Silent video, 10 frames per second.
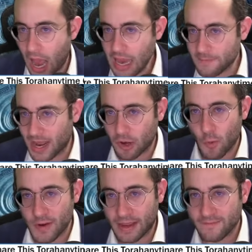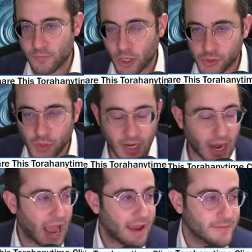I am not going to get
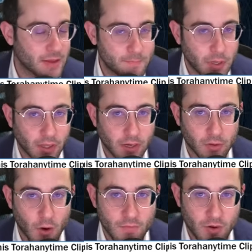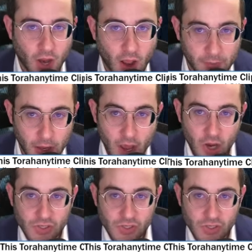frustrated. I have the ability to overcome it.